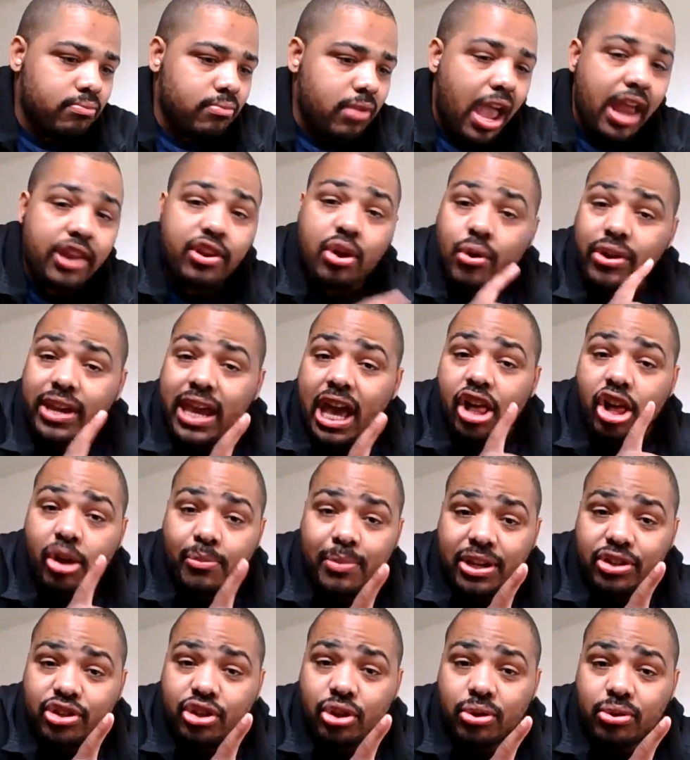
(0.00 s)
And don't yell at
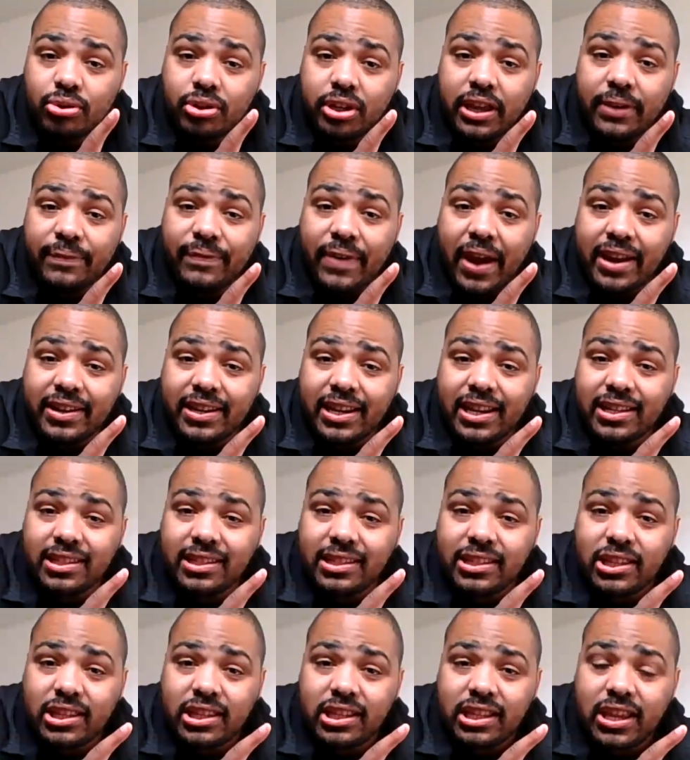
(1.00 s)
me too if I
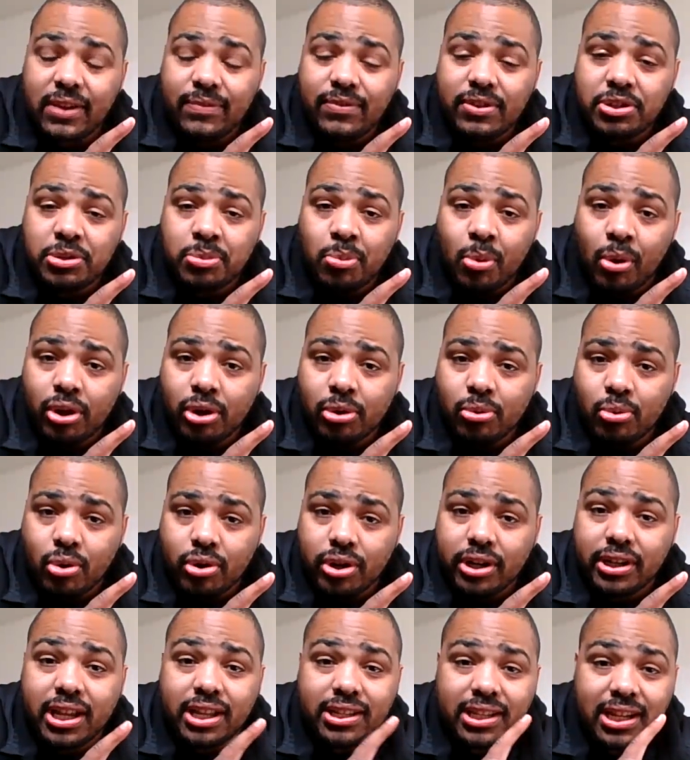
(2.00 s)
didn't give you a spoiler
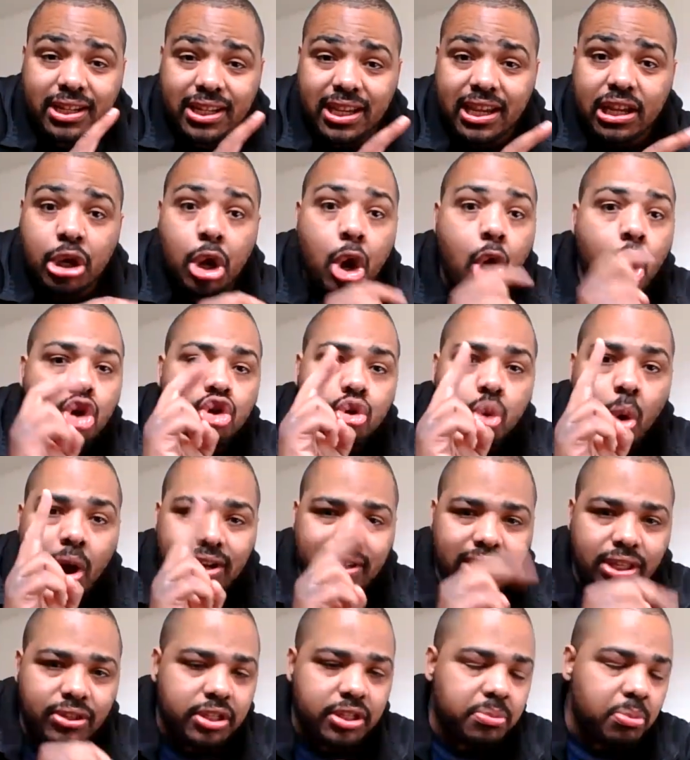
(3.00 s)
warning, because I did twice
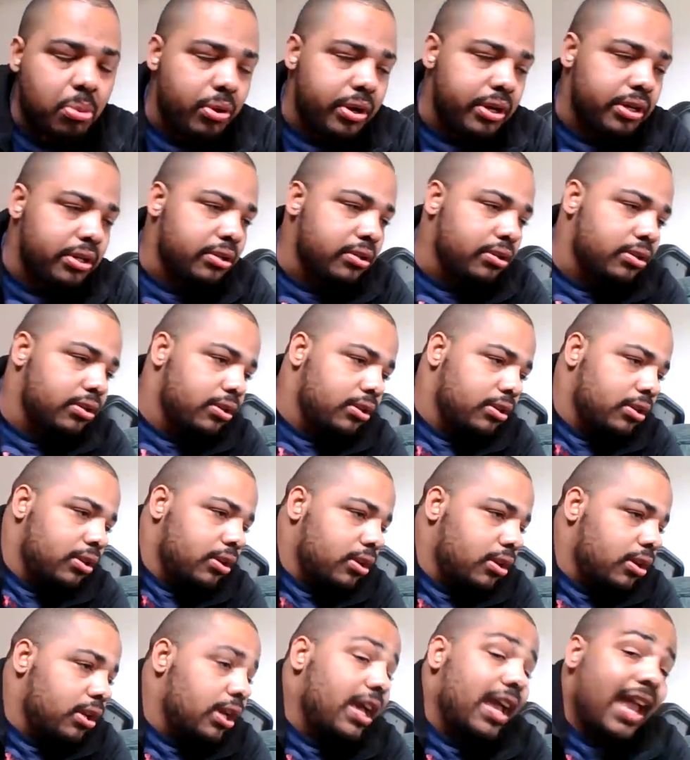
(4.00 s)
at this point.
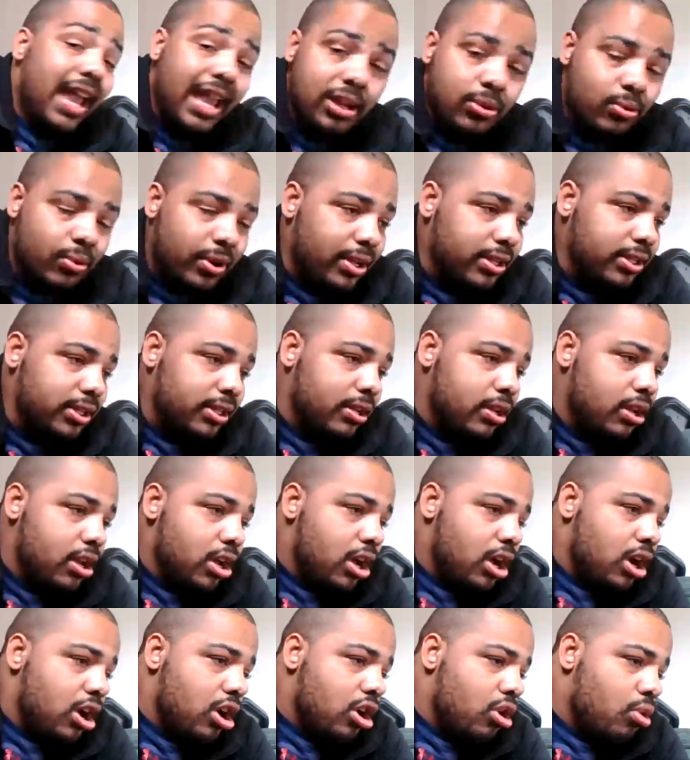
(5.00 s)
Anyways,
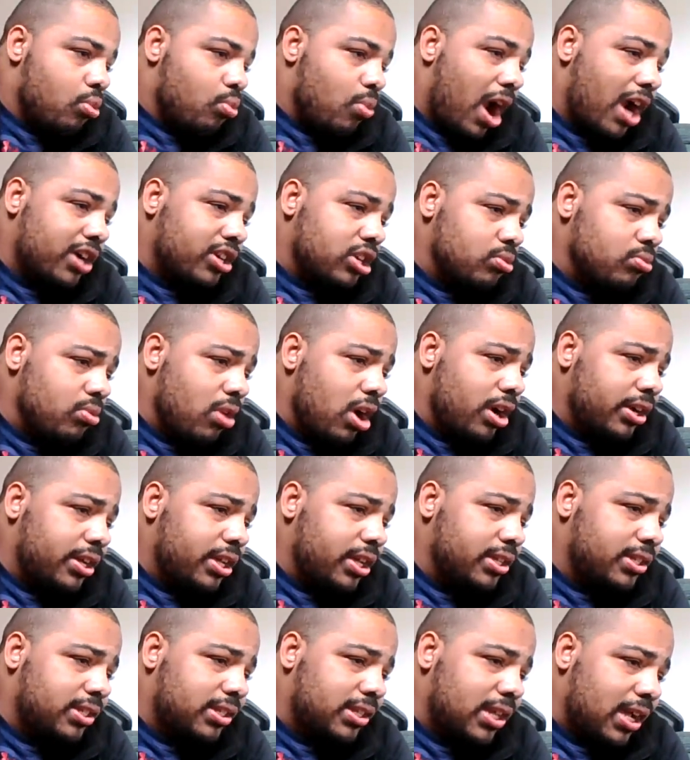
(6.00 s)
Ragnarok
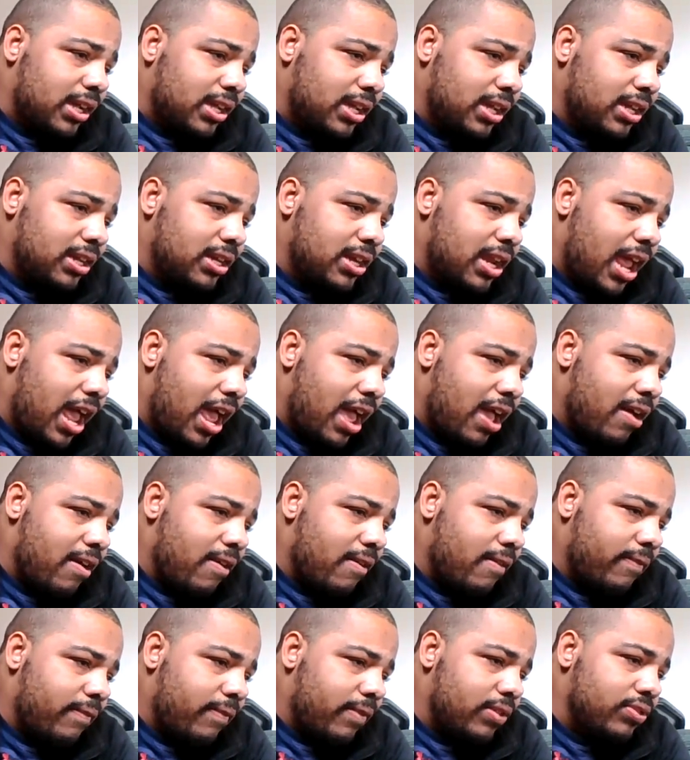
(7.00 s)
is second
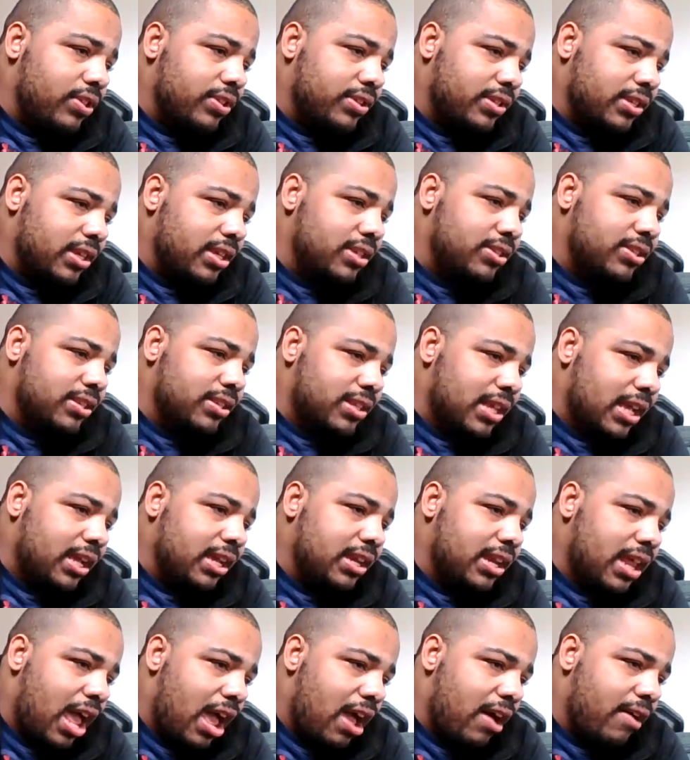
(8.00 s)
half, and it's the
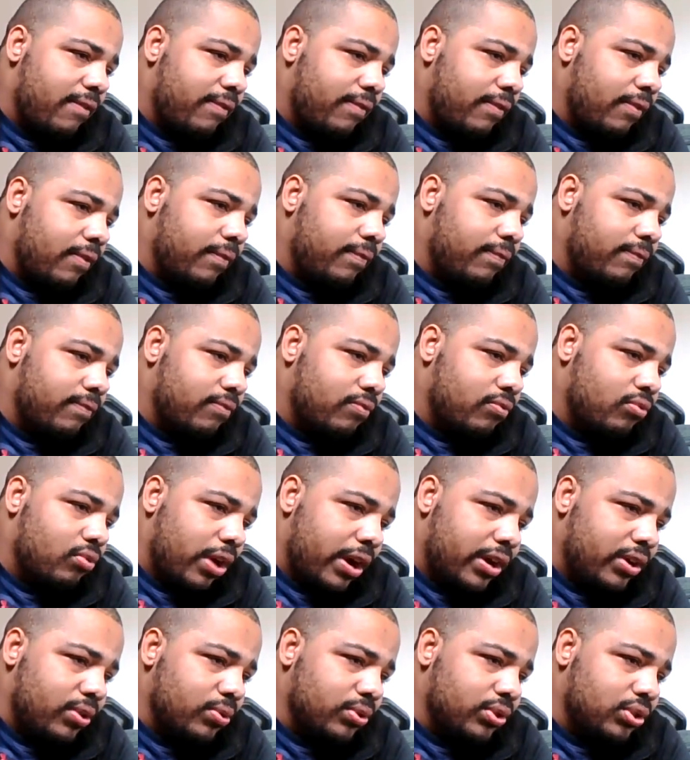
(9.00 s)
second half of
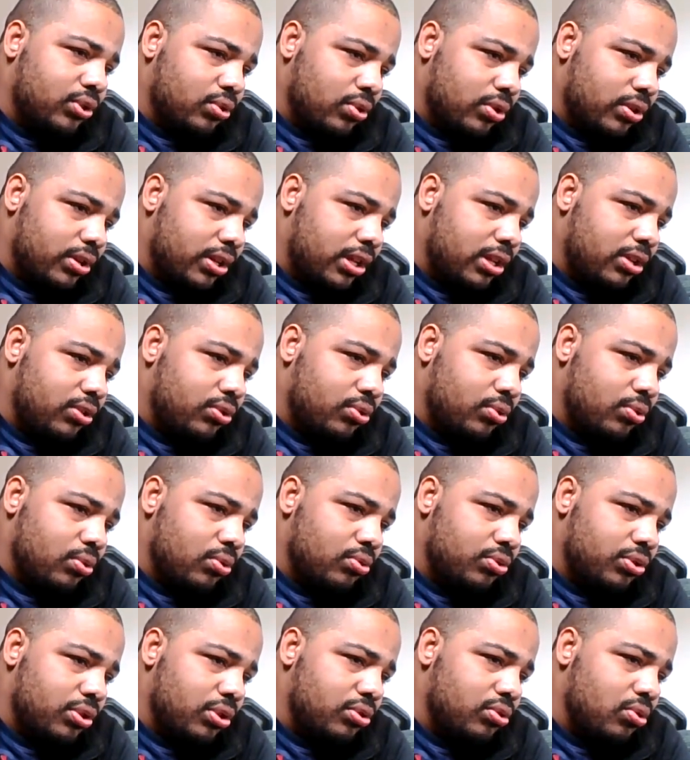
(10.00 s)
Kratos' journey
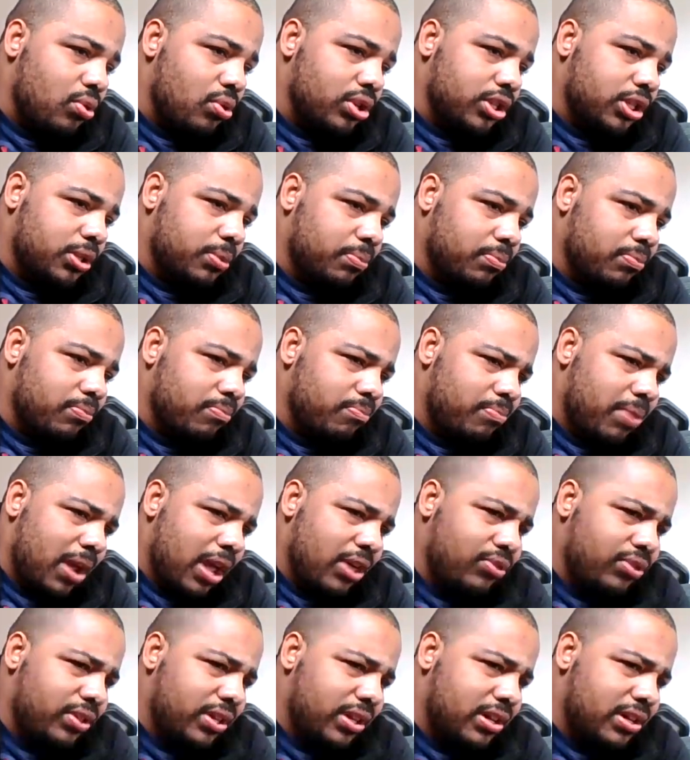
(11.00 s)
through the Norse
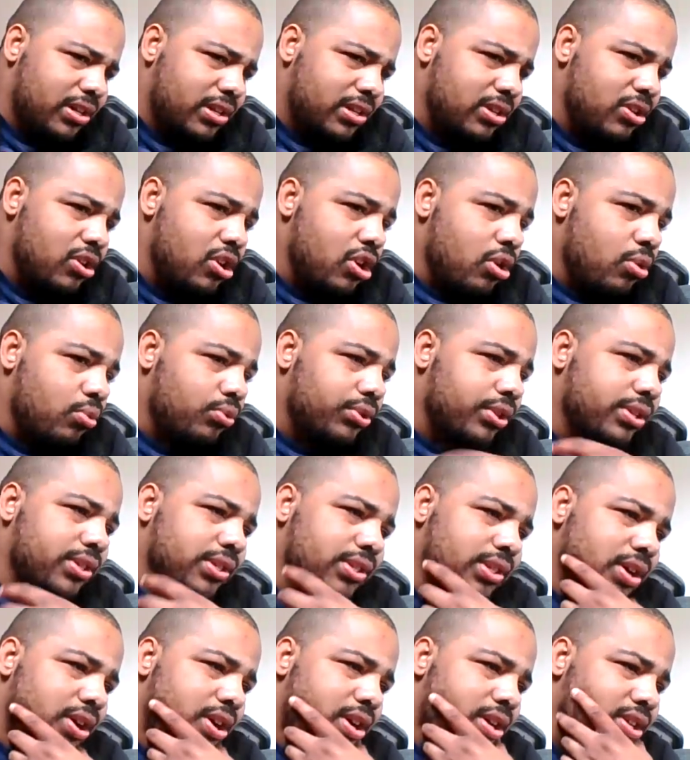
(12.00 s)
pantheon with his
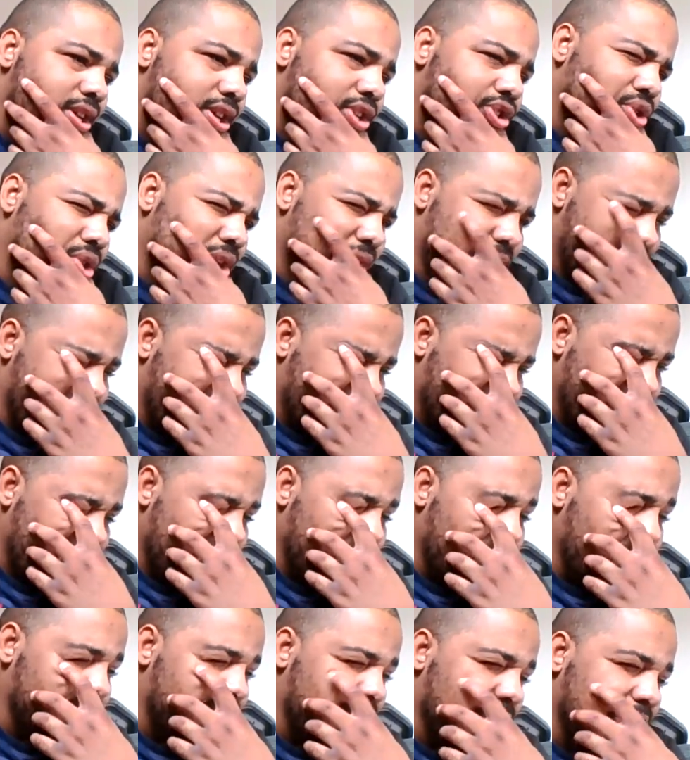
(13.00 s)
son Atreus
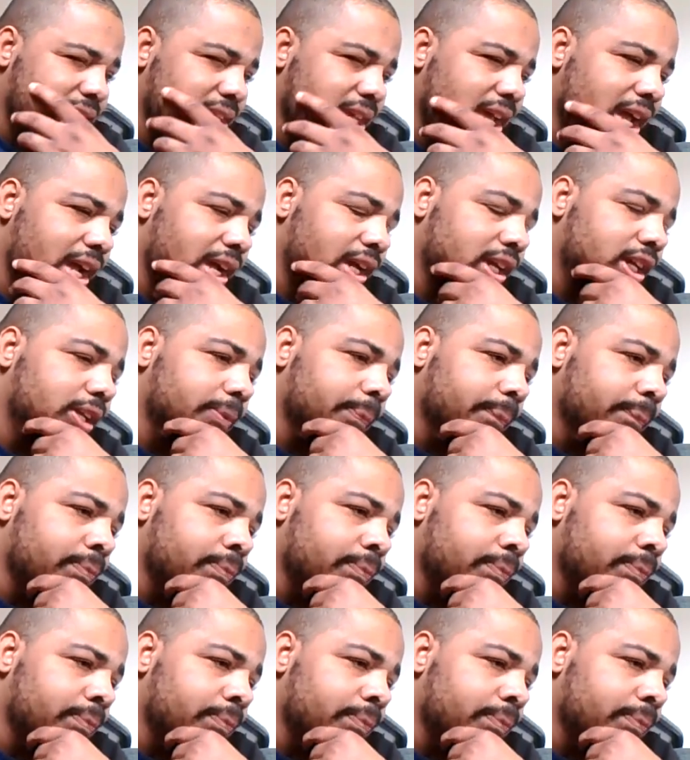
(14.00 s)
with his side.